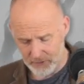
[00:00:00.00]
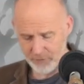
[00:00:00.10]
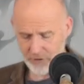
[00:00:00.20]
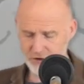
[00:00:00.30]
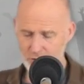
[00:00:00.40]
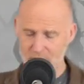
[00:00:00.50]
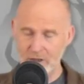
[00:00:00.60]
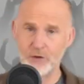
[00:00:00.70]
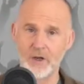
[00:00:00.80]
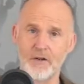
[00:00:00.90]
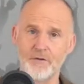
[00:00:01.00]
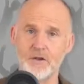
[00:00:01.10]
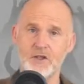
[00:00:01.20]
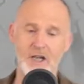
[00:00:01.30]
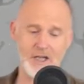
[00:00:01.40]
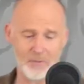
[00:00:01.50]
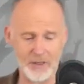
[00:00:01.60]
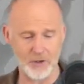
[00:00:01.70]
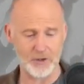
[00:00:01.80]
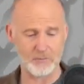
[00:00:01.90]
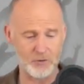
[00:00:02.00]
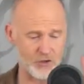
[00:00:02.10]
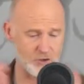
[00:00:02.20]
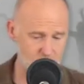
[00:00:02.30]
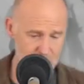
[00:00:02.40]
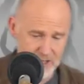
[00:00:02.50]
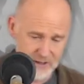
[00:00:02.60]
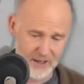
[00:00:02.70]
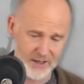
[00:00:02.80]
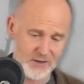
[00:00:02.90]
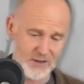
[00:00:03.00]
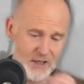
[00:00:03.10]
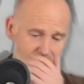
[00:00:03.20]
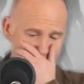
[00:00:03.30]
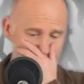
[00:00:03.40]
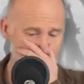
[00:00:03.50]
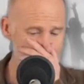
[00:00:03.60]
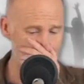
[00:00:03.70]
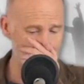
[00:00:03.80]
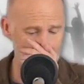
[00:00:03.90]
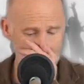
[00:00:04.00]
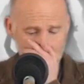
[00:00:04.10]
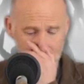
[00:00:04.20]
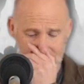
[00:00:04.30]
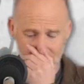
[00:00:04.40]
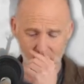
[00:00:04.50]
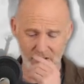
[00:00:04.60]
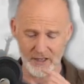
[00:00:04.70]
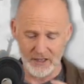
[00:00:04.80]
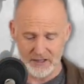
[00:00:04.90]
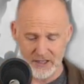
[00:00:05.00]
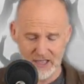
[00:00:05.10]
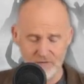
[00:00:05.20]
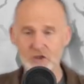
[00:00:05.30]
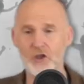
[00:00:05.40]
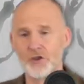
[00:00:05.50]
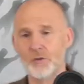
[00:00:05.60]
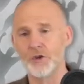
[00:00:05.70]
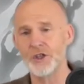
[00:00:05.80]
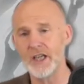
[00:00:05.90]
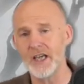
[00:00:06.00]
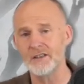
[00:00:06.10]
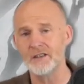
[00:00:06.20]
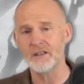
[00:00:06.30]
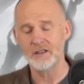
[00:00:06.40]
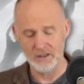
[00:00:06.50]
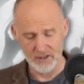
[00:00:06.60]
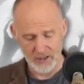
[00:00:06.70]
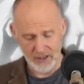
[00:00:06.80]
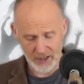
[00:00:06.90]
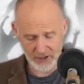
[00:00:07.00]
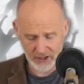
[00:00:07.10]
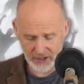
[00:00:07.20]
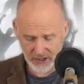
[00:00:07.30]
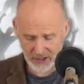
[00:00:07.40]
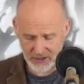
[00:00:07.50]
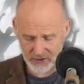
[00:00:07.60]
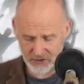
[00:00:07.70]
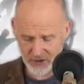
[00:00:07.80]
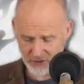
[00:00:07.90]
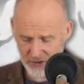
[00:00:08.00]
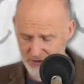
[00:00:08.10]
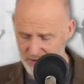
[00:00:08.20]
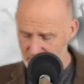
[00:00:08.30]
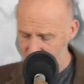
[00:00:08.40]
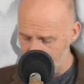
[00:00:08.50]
in verse 23, and for time I'm going to just speed this, then in verse 23, David's on the run again. And he hears that this